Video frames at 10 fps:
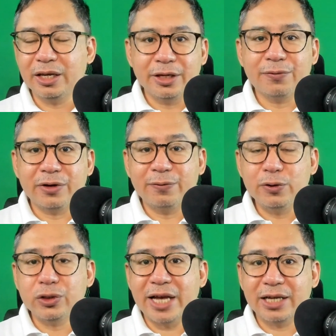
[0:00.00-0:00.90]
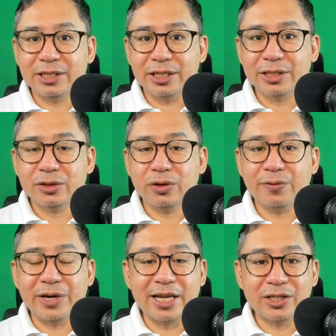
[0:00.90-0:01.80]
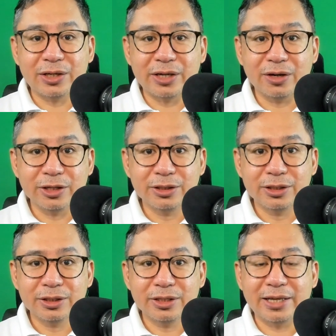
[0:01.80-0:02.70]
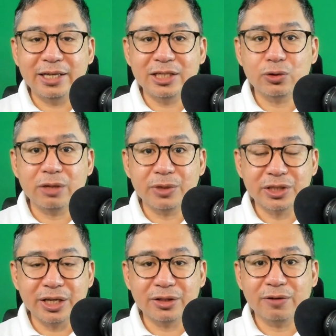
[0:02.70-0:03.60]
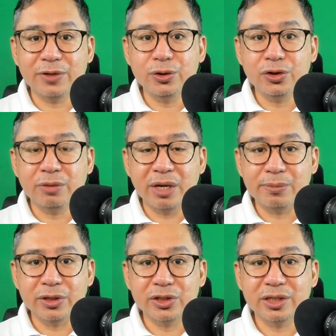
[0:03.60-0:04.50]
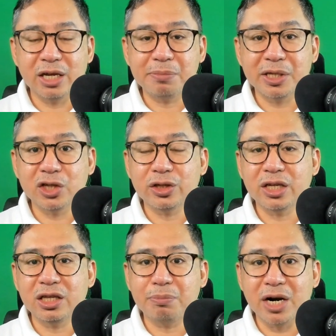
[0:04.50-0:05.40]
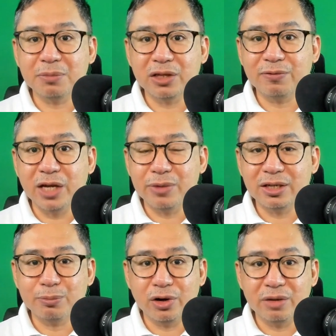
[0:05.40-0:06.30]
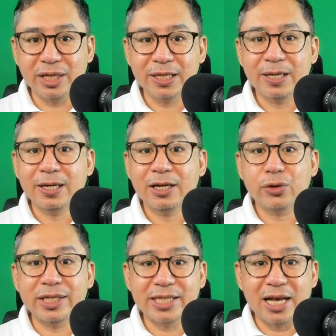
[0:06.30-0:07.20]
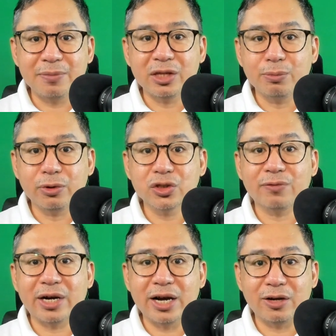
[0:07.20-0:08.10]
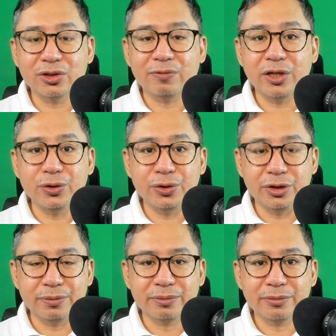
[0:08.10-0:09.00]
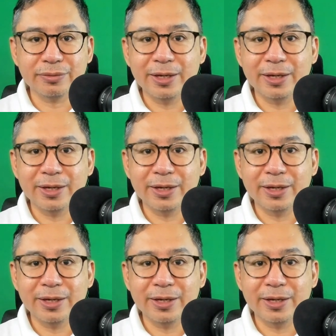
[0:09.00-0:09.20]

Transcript: If refused access to the financial records, at least 20% of the union members can petition the Department of Labor and Employment to examine the books of accounts of the union.